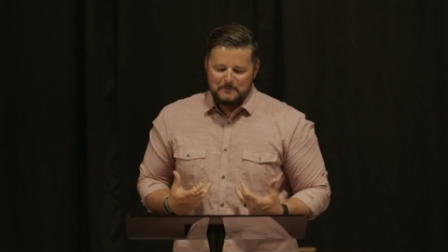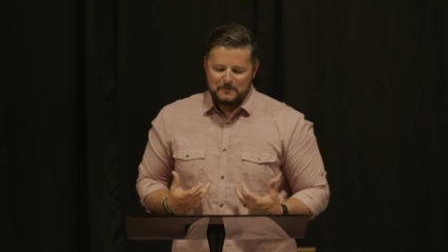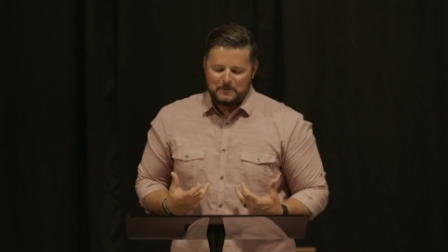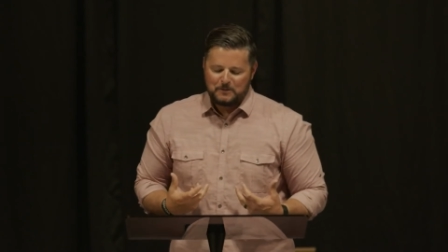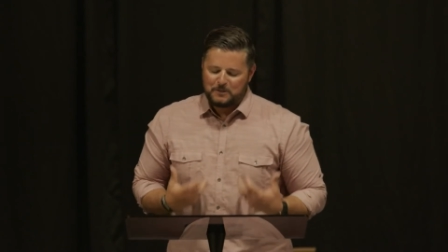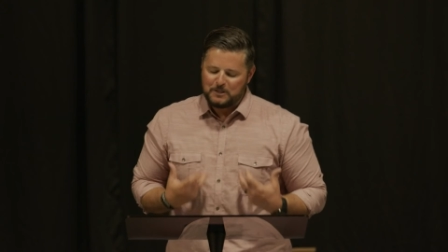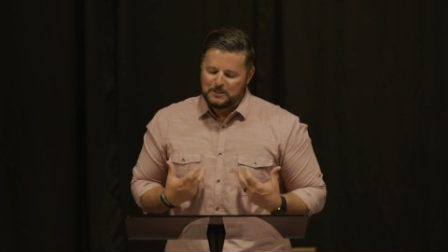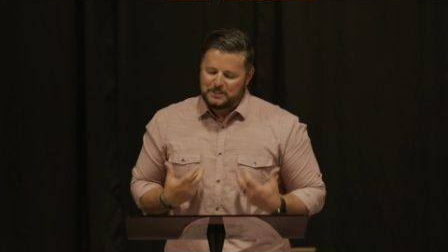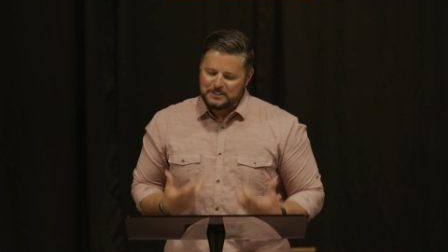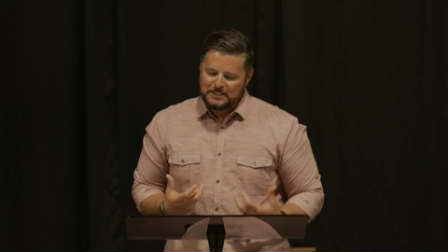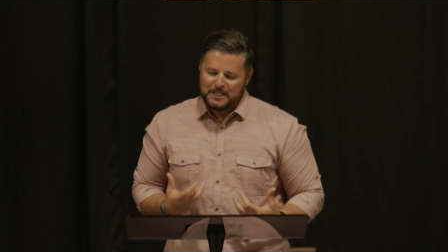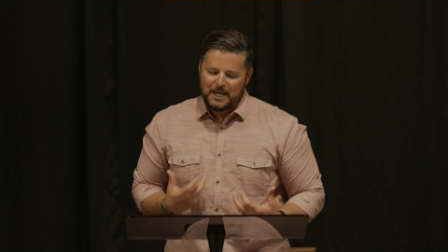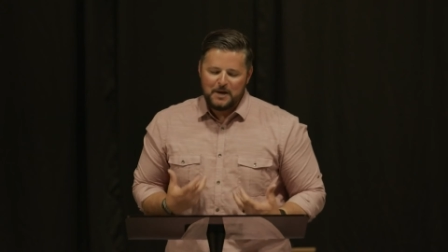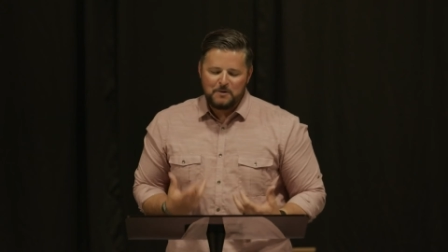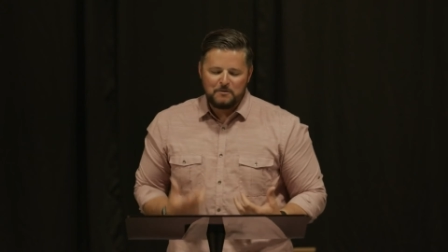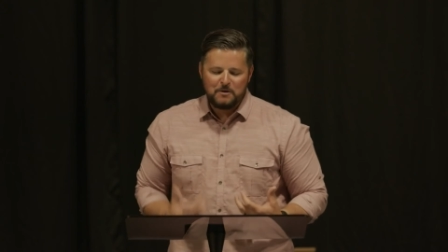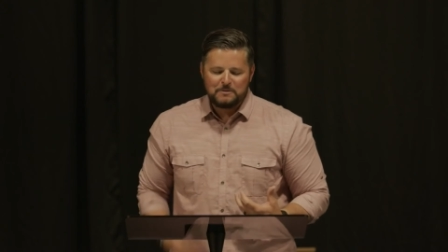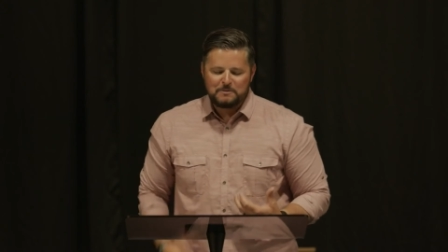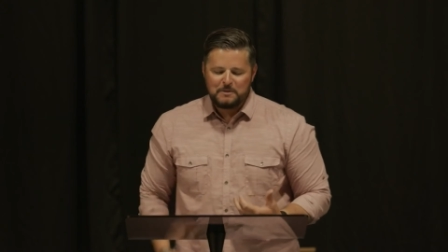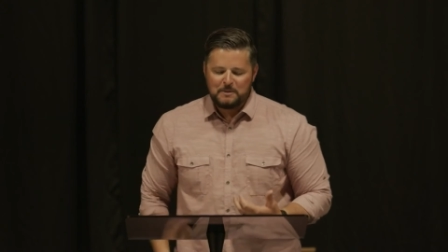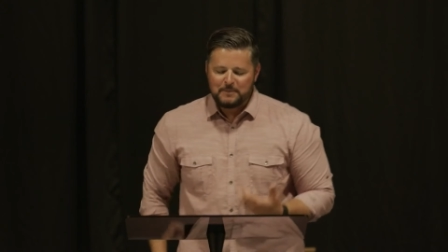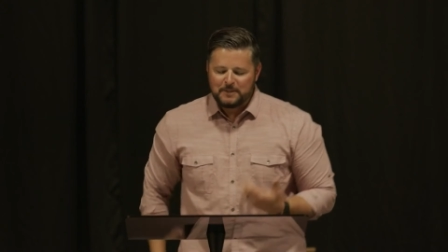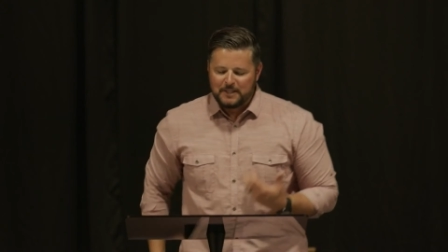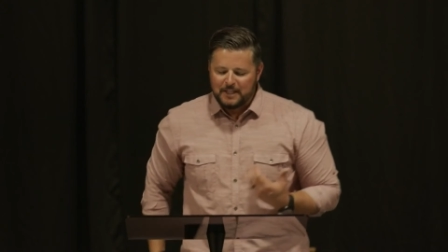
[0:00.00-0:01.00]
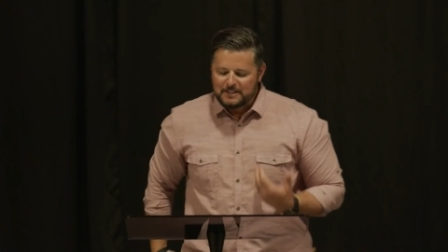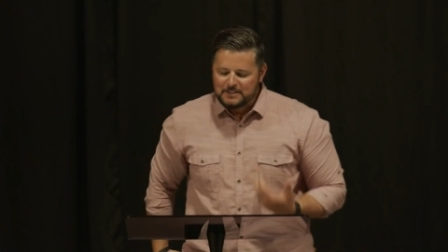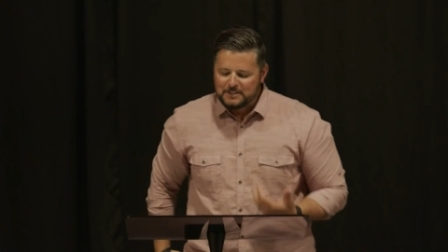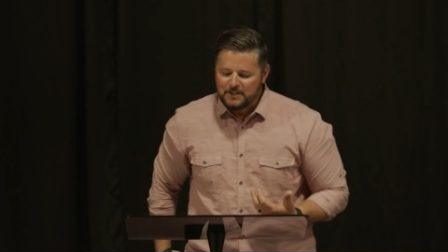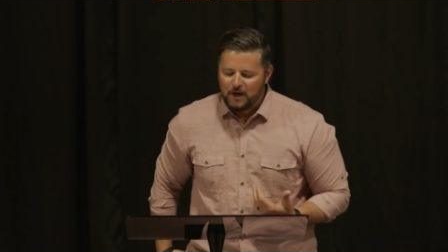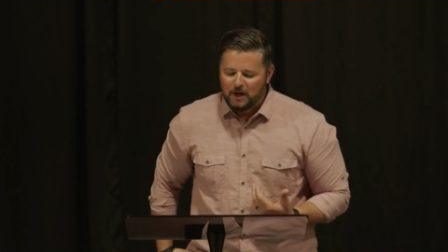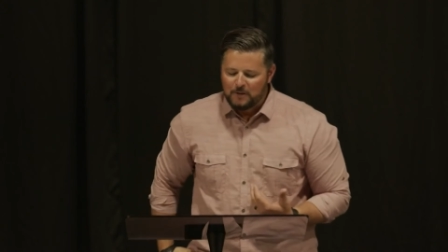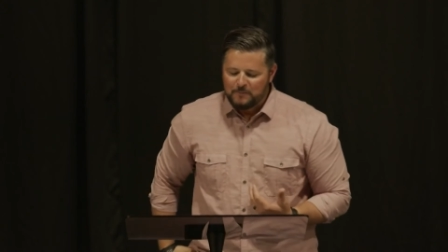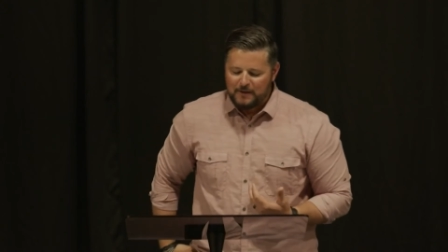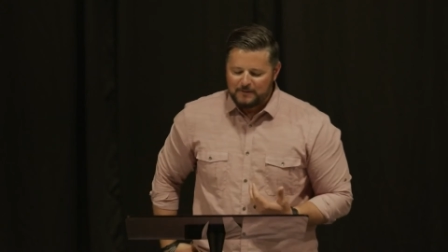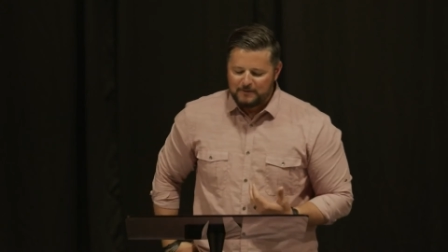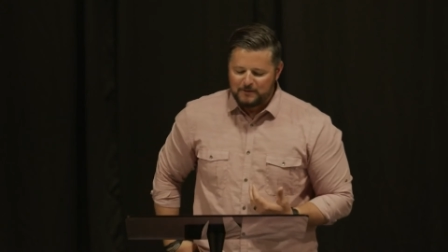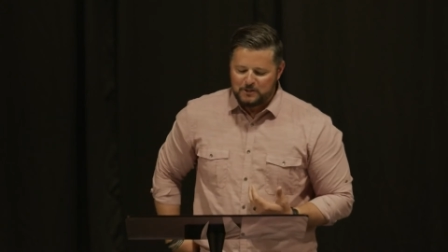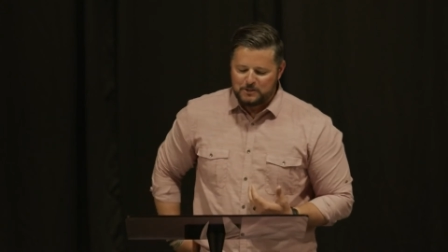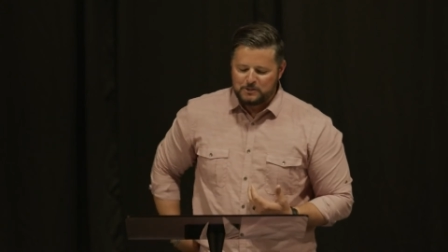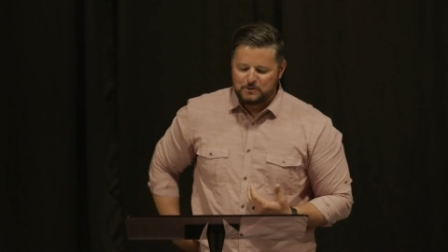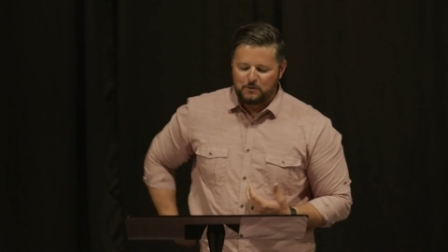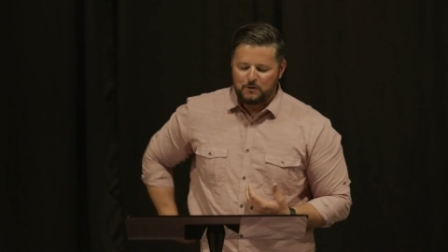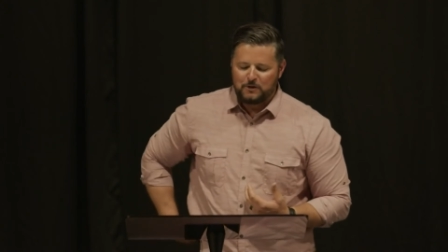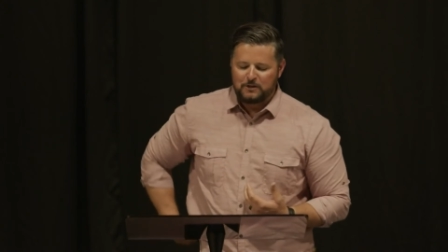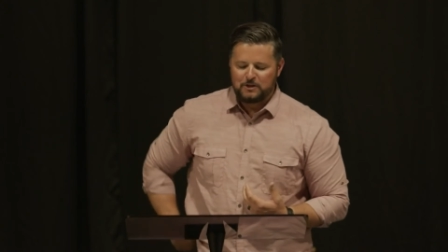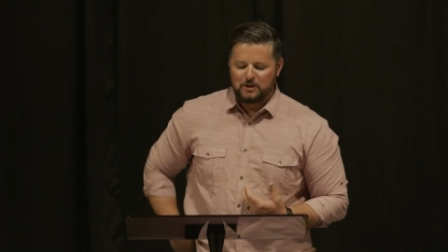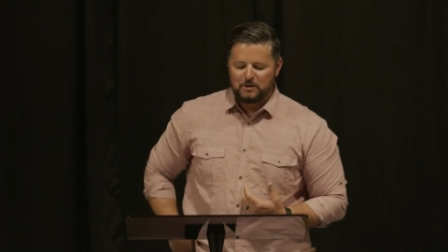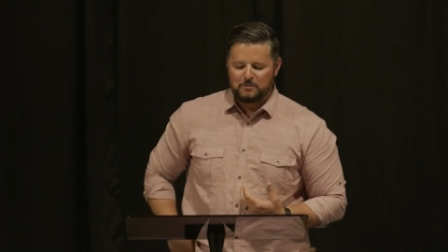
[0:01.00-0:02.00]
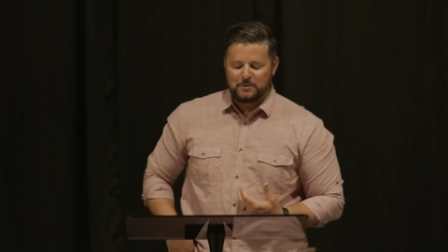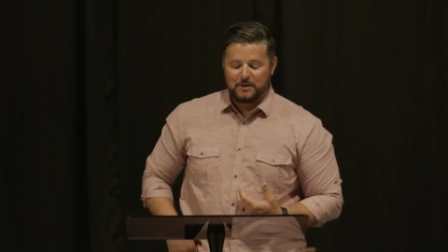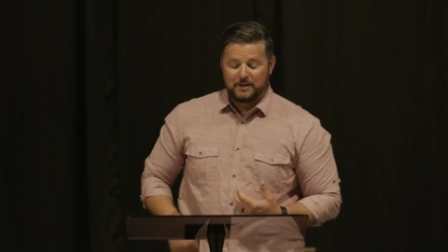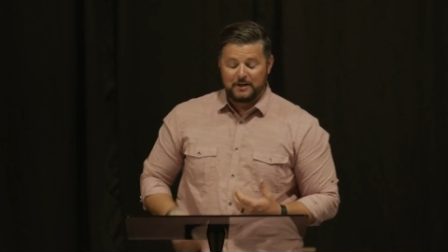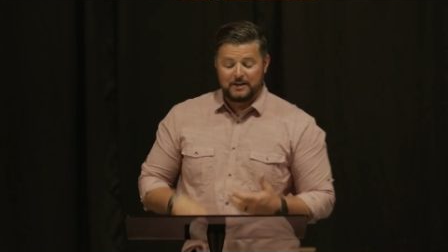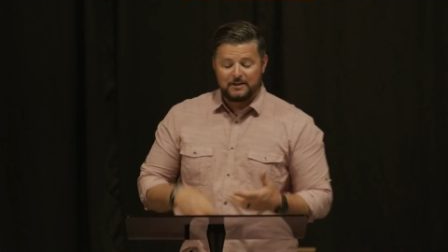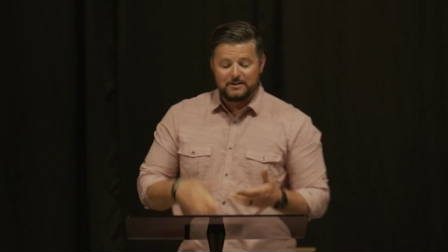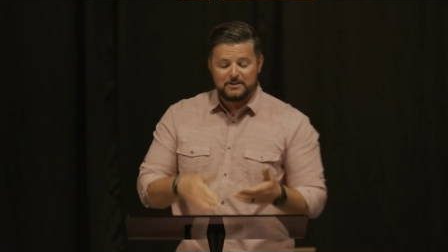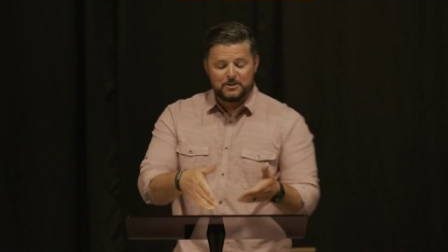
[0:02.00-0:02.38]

So just stay with me, but let's talk about this sword a little bit.